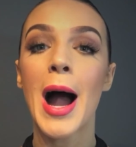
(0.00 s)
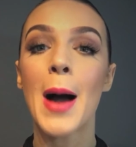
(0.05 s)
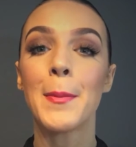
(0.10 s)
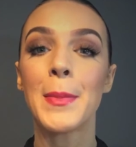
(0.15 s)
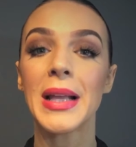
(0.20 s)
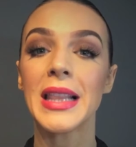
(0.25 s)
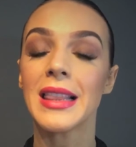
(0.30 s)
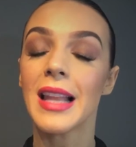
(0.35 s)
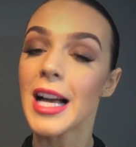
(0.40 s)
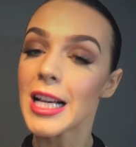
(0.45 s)

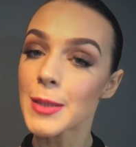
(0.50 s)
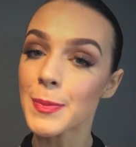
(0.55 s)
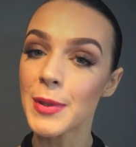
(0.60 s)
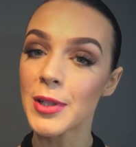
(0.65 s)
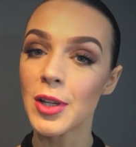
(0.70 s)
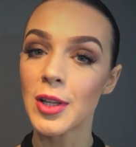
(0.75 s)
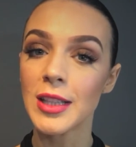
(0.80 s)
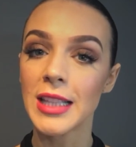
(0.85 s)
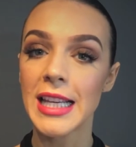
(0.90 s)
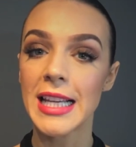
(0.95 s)
But last but
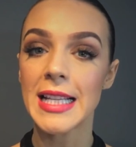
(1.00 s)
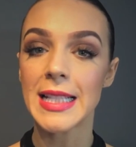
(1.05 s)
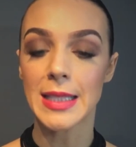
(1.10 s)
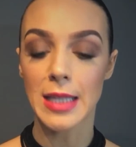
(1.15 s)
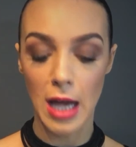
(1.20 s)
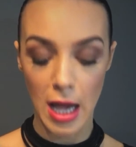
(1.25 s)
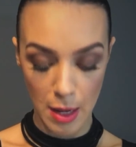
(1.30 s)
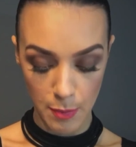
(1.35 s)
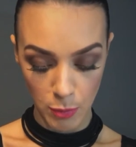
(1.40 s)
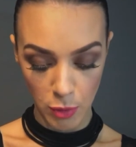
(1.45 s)
not least,
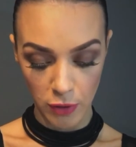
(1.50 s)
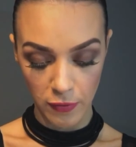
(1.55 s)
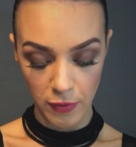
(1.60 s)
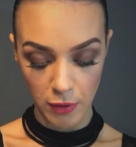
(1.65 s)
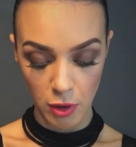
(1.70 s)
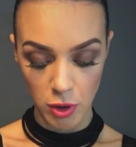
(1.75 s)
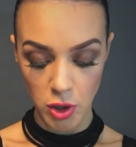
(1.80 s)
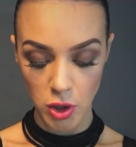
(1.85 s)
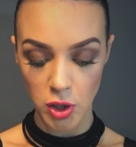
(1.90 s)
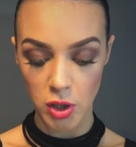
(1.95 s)
I'm moving
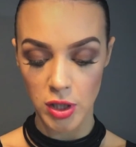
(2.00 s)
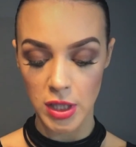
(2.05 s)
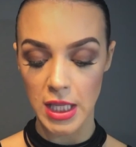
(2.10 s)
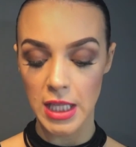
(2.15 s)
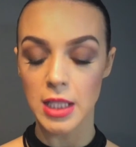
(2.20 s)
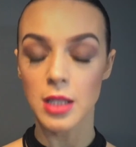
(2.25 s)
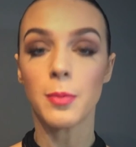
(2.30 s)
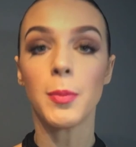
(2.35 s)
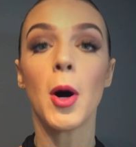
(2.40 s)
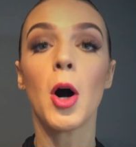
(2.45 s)
on to
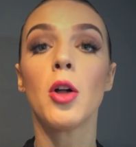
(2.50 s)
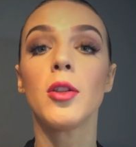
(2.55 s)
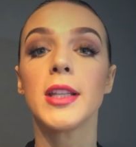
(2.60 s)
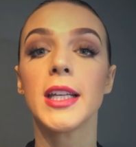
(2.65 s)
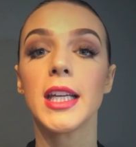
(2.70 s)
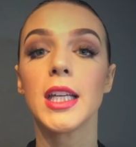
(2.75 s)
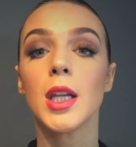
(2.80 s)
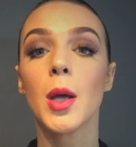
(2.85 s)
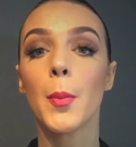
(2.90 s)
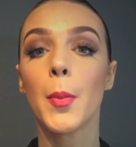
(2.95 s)
the
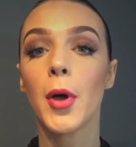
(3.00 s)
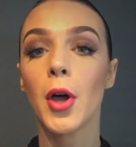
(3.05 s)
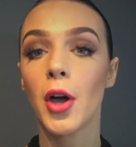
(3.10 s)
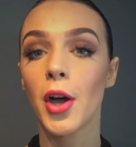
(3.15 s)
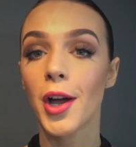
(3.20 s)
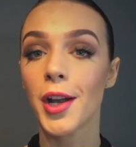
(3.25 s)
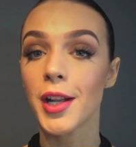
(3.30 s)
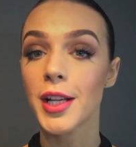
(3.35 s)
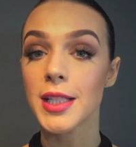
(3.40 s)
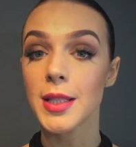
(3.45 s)
Napoleon
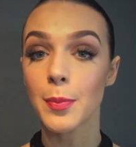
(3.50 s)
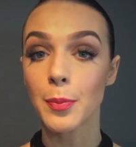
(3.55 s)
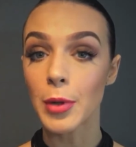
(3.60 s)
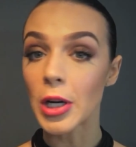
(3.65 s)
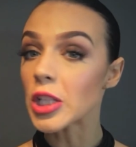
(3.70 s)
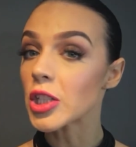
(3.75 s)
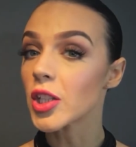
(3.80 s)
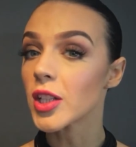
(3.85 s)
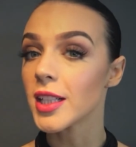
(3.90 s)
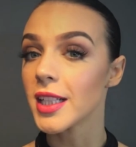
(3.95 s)
Perdis
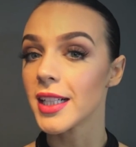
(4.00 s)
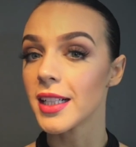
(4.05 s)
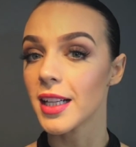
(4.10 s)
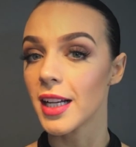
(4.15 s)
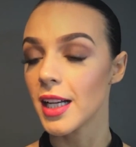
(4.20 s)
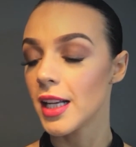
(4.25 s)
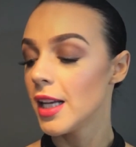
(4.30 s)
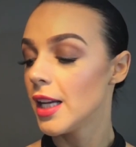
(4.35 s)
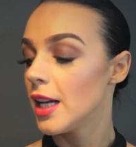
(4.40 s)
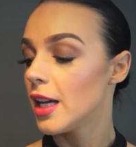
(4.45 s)
brush cleaner.